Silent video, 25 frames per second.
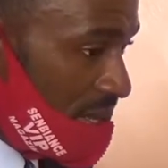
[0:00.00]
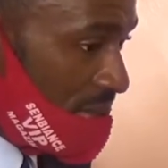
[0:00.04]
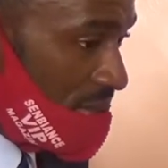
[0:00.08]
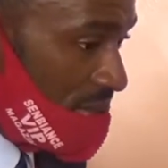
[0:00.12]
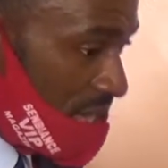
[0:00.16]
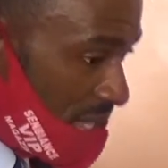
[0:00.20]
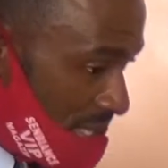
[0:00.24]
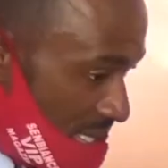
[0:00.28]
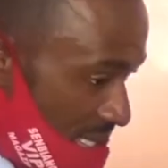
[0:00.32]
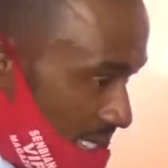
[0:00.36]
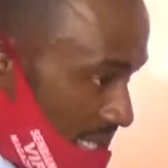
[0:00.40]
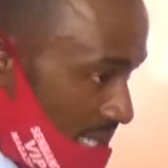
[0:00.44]

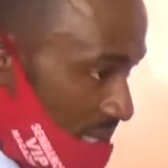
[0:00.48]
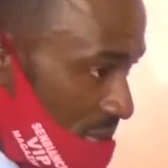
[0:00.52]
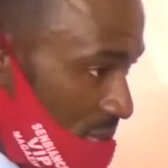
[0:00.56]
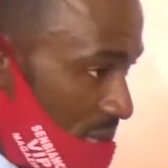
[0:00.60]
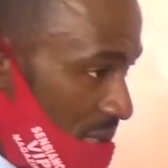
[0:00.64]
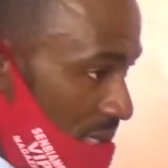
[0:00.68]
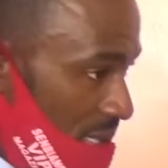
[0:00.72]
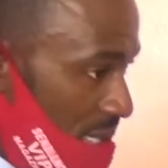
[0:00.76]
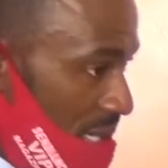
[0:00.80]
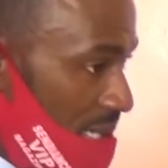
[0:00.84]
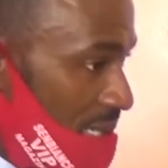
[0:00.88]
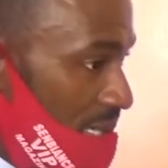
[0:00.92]
this
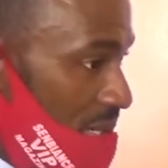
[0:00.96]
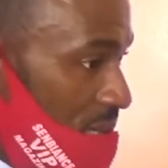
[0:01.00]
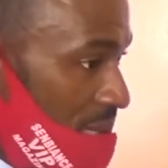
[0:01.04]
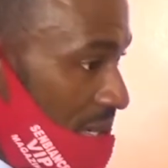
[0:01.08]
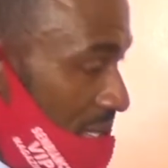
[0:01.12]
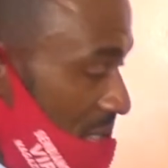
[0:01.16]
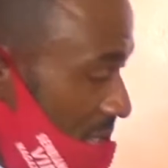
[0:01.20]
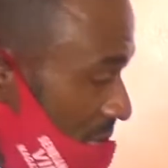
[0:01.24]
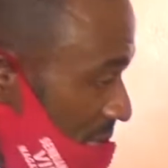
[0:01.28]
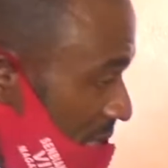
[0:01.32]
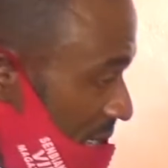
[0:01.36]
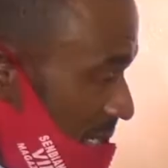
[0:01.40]
country and the
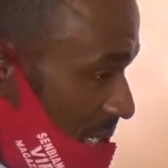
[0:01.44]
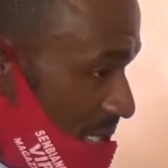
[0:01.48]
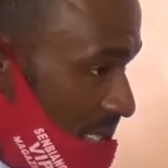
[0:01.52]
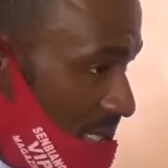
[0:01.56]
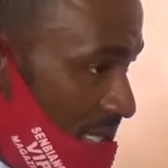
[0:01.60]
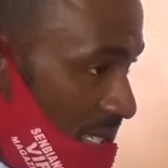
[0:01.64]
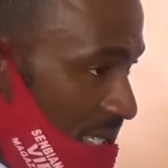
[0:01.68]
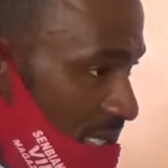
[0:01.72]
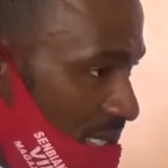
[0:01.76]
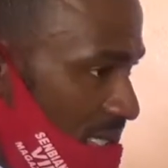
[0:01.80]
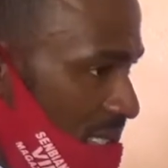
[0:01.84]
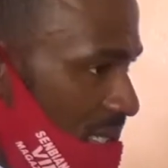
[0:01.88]
rest of the
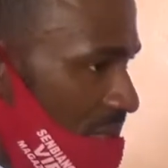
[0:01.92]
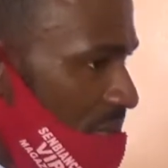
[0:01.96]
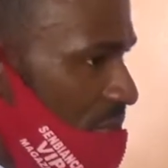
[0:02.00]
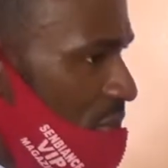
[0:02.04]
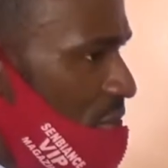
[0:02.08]
continent.